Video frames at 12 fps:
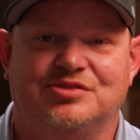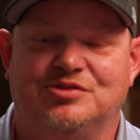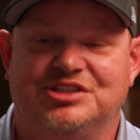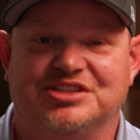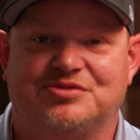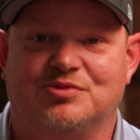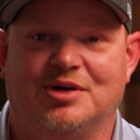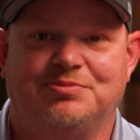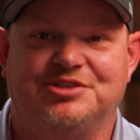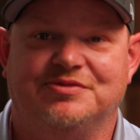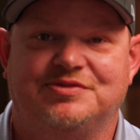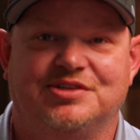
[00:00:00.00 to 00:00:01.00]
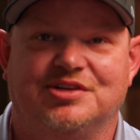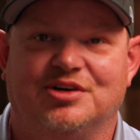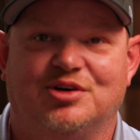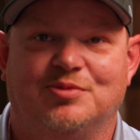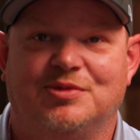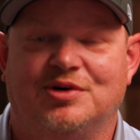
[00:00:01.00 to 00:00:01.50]
disruptive to the
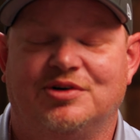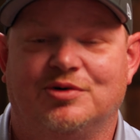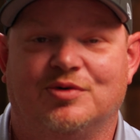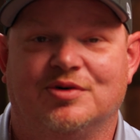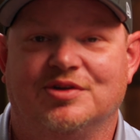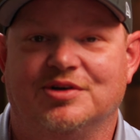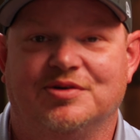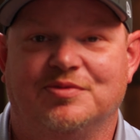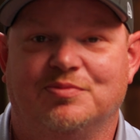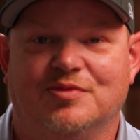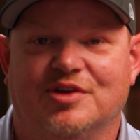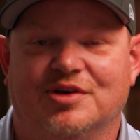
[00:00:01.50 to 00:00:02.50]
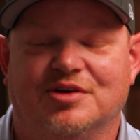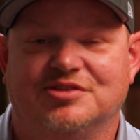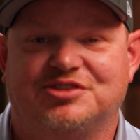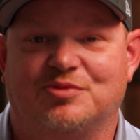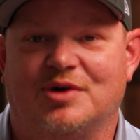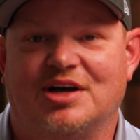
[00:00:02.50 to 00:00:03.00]
homeowner or the
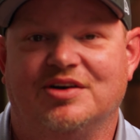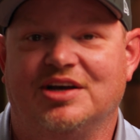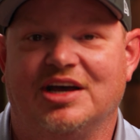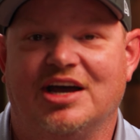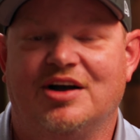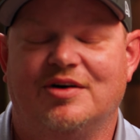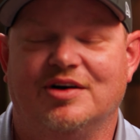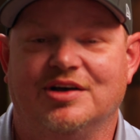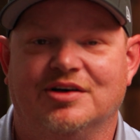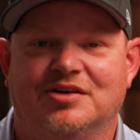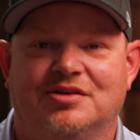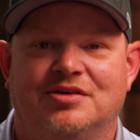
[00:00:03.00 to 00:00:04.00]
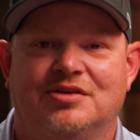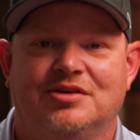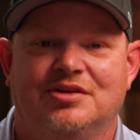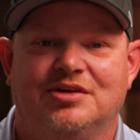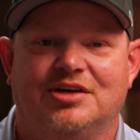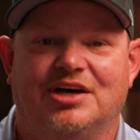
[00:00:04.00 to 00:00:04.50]
surrounding area,
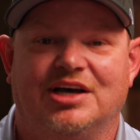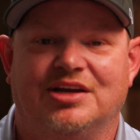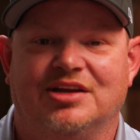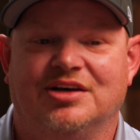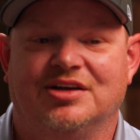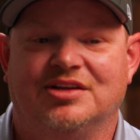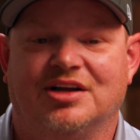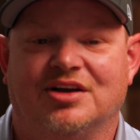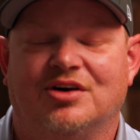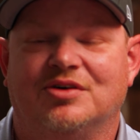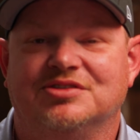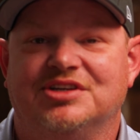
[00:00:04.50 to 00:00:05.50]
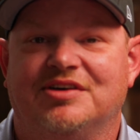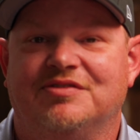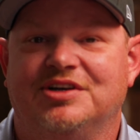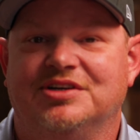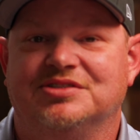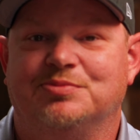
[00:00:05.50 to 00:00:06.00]
and the
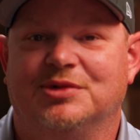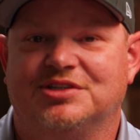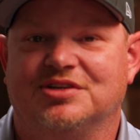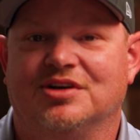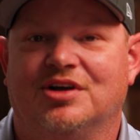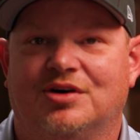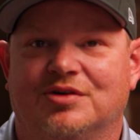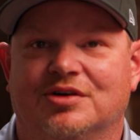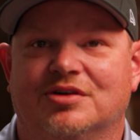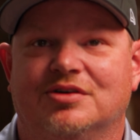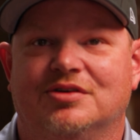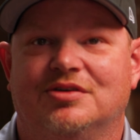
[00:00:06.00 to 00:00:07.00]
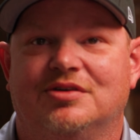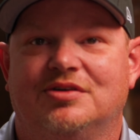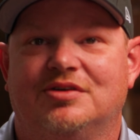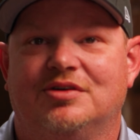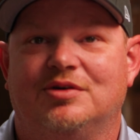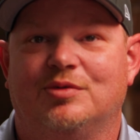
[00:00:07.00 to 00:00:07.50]
longevity is much longer
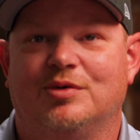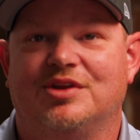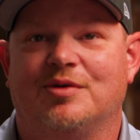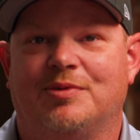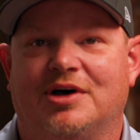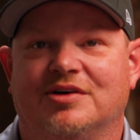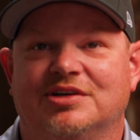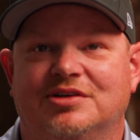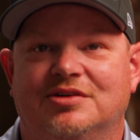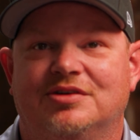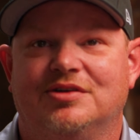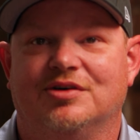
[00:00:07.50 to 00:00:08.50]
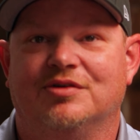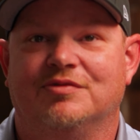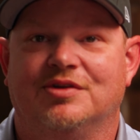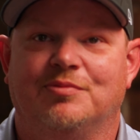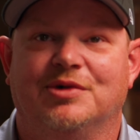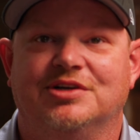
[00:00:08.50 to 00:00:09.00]
with the for
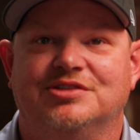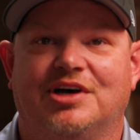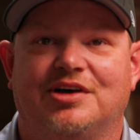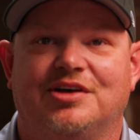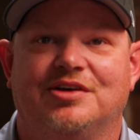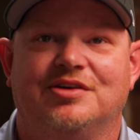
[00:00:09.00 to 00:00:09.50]
the mudjacking.